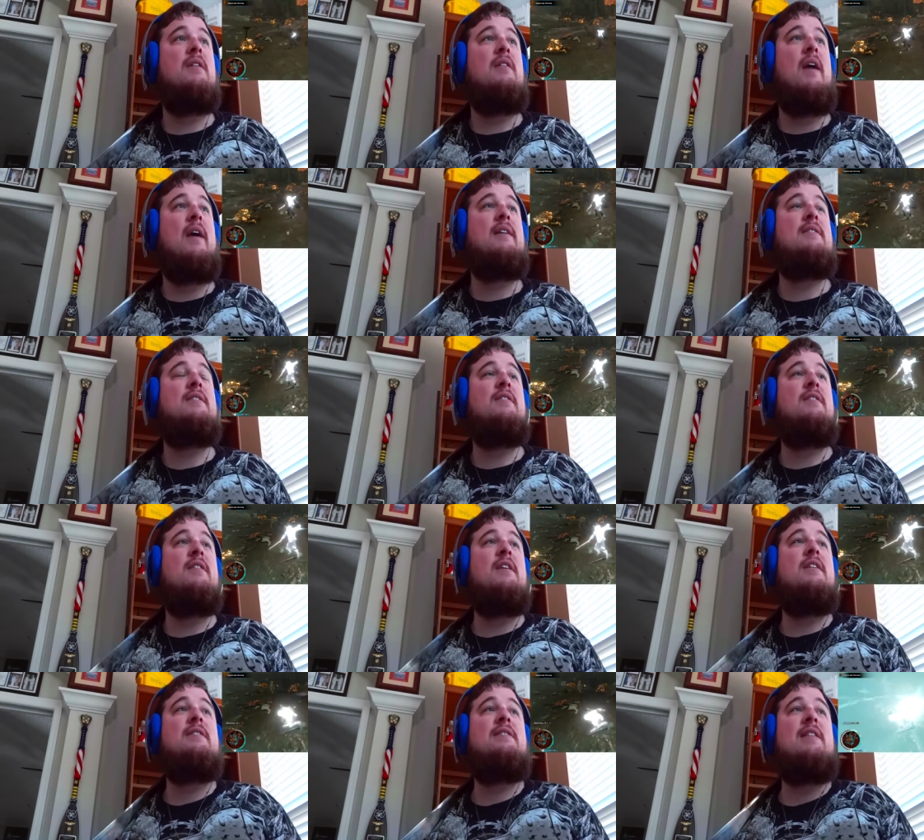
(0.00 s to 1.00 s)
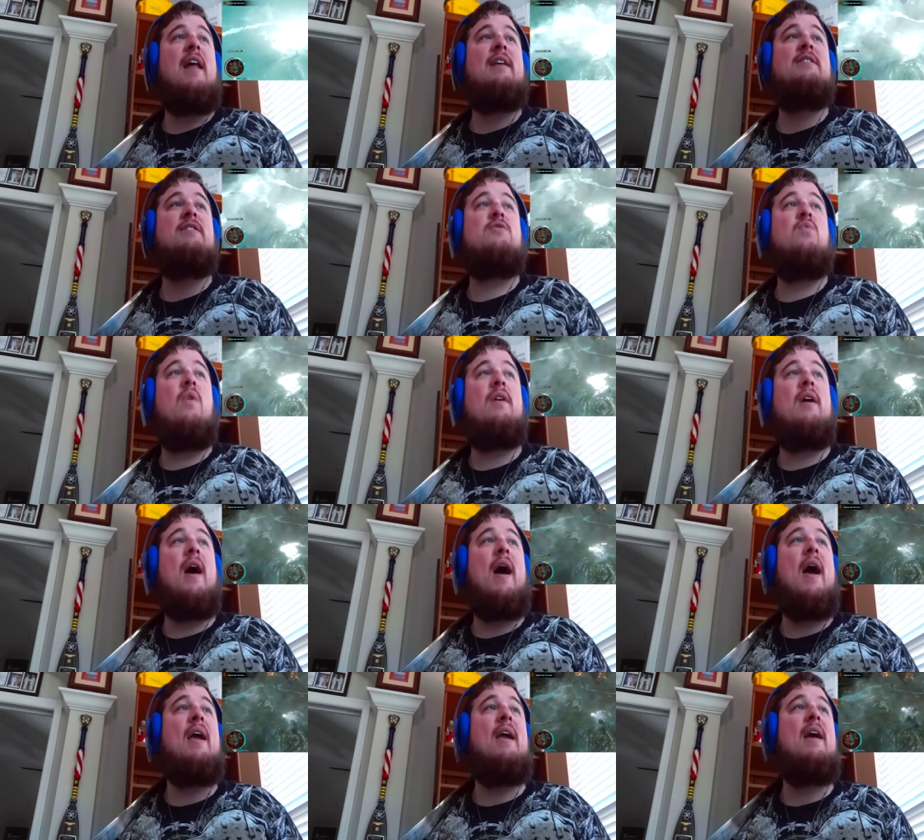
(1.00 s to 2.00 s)
Like, he slices one
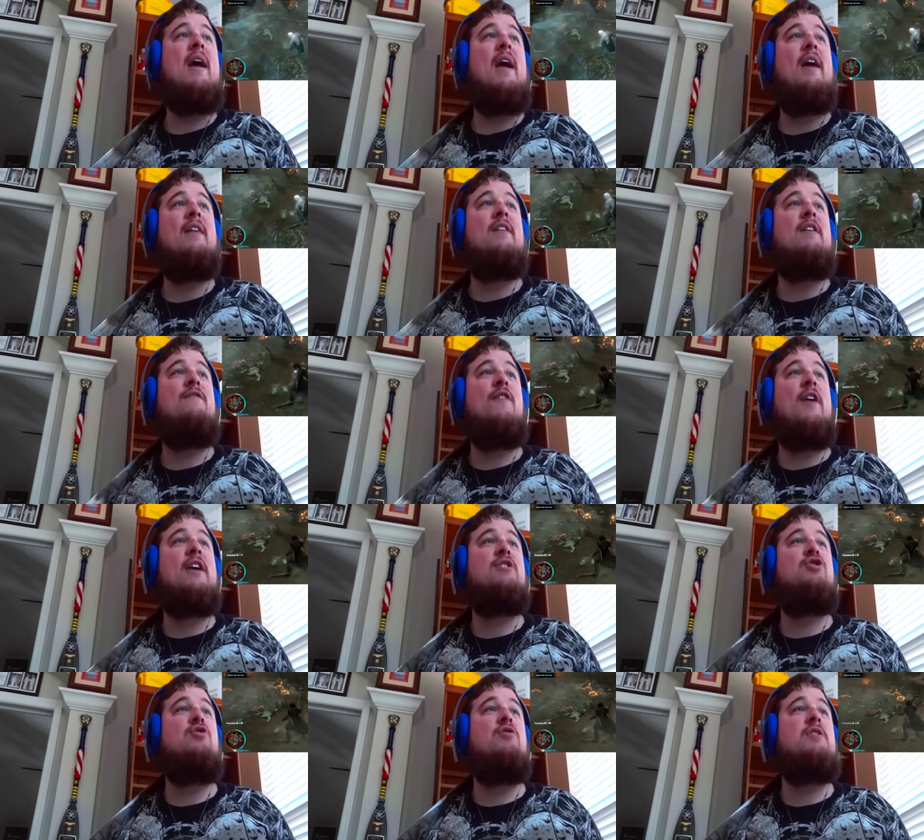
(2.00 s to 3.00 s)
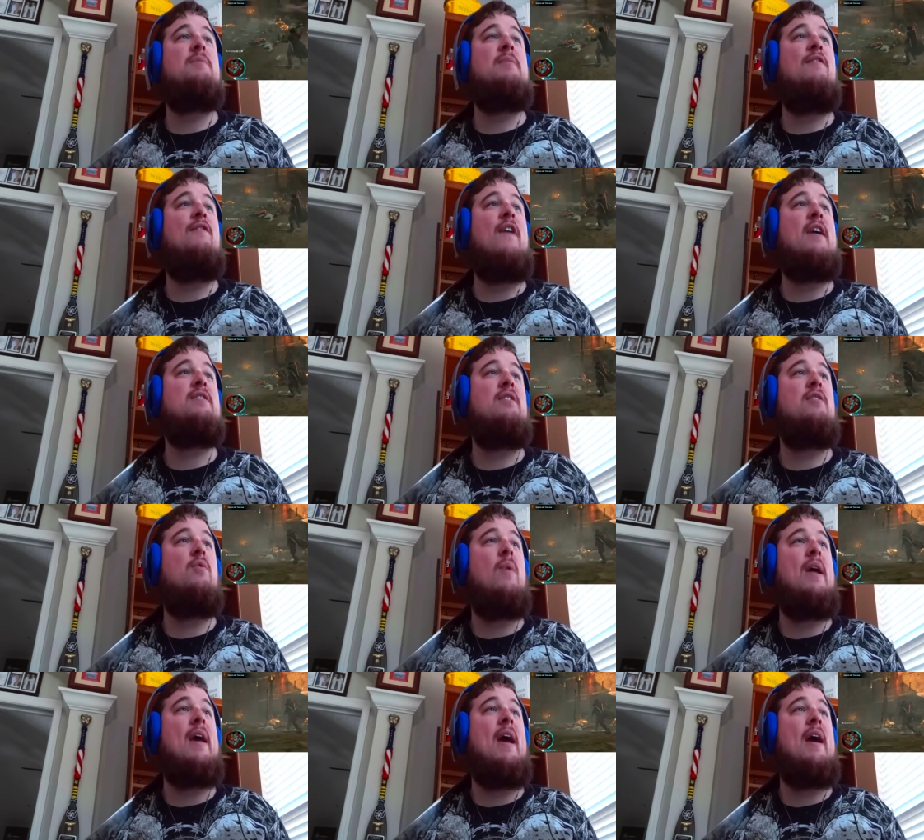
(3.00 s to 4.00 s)
guy, and then he friggin' shoots him in the face on the
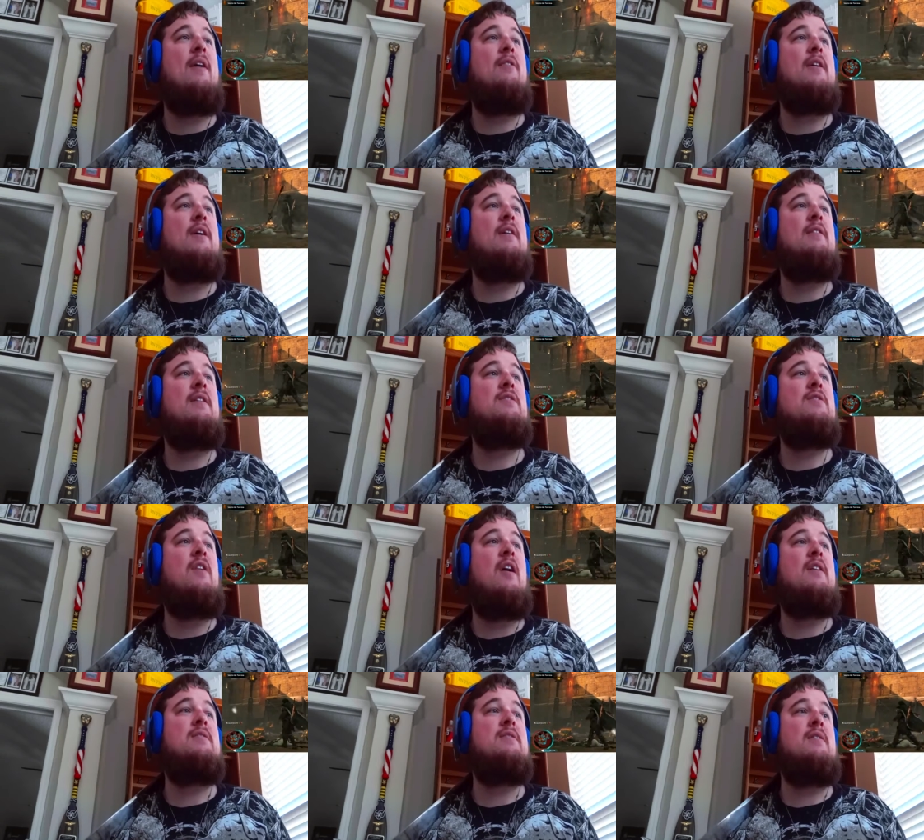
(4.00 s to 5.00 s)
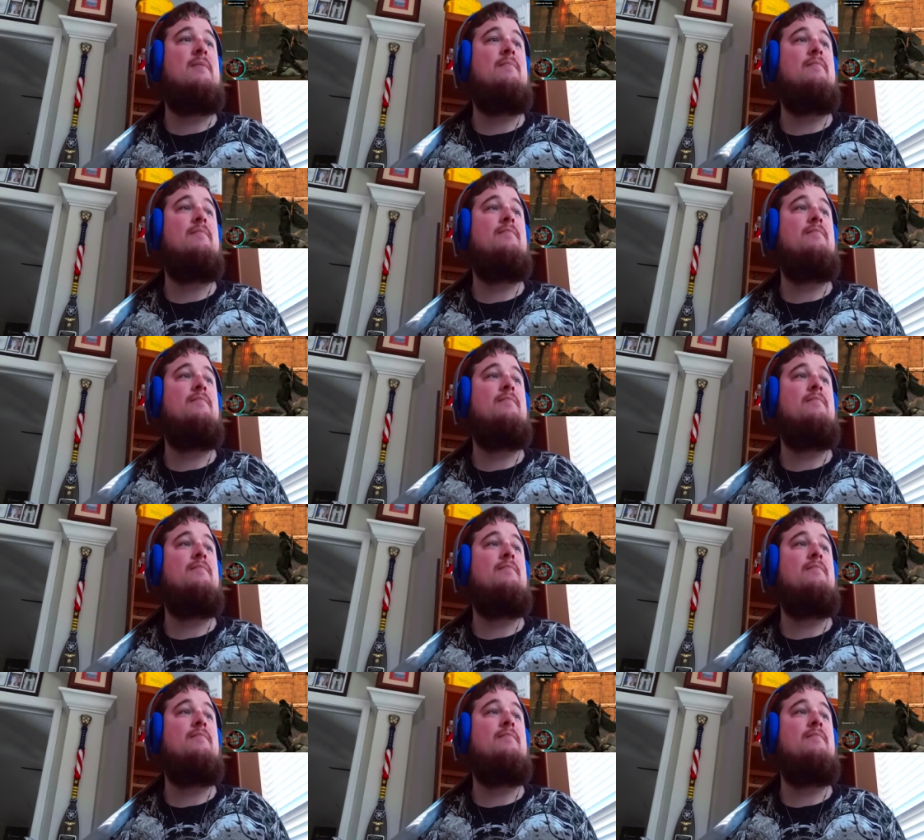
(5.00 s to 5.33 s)
way down. That's awesome.